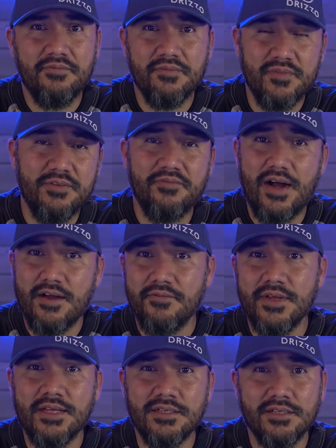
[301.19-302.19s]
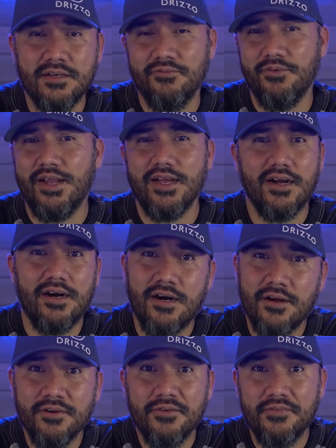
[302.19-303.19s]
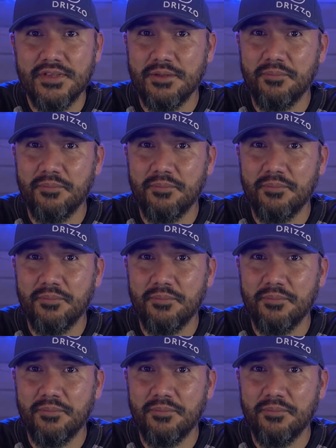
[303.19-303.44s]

55 inch for like 150